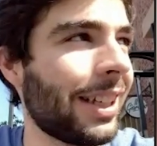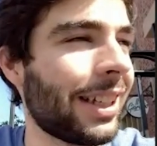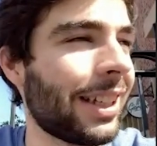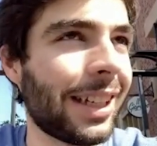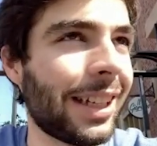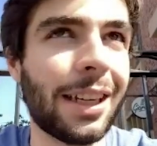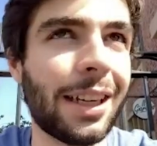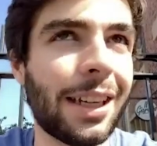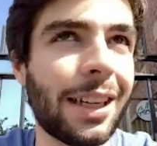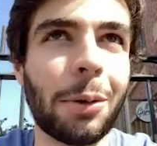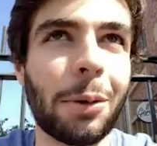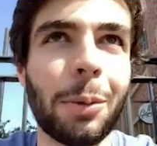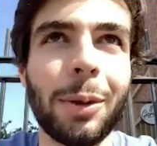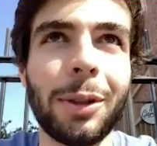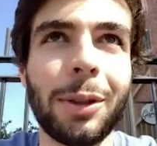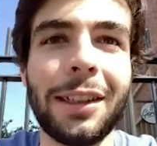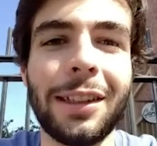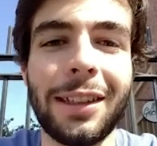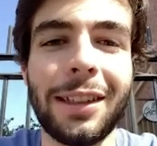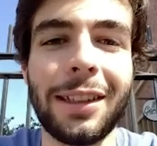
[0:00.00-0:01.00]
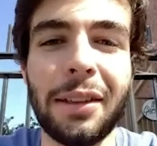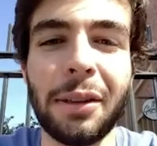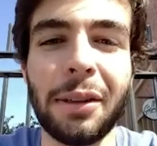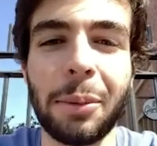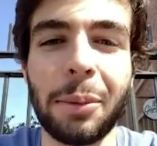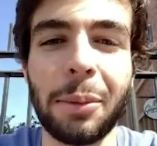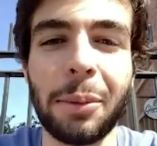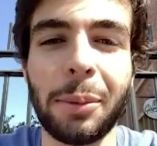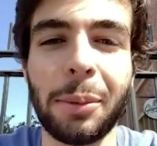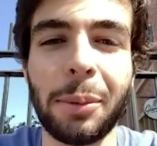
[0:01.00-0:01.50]
Like in a normal year, either
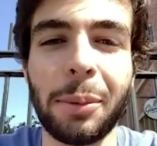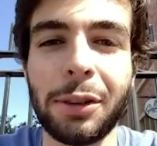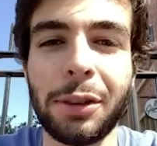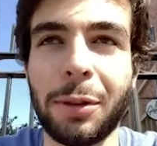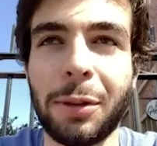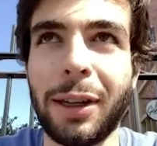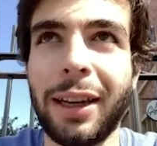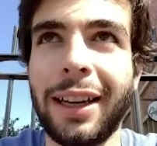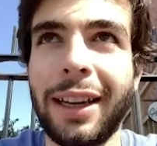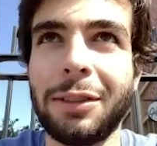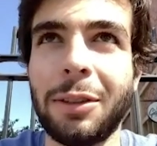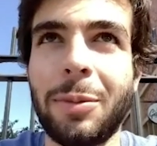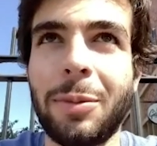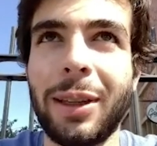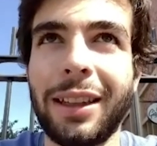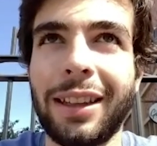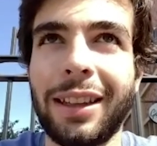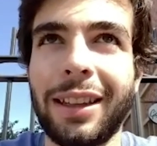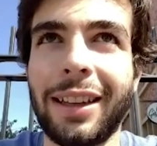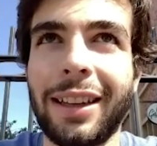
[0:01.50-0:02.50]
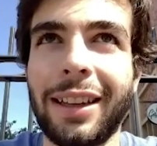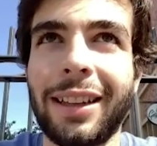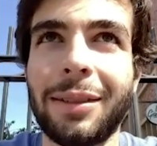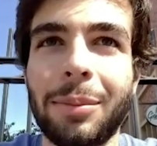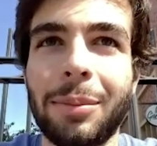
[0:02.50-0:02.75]
one of those parades would have been like,